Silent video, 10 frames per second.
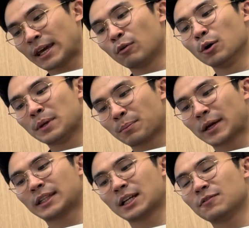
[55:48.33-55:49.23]
There will be a
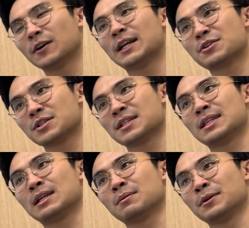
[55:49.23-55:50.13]
practical for
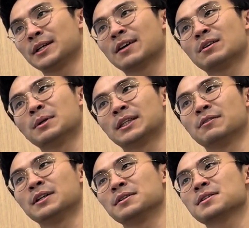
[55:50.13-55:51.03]
electricity. We already have the
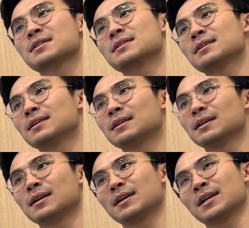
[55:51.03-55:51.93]
materials
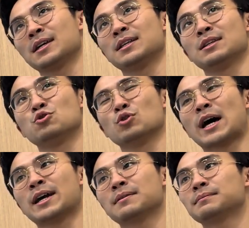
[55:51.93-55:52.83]
in
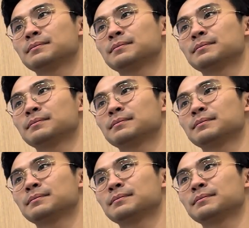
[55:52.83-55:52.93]
July.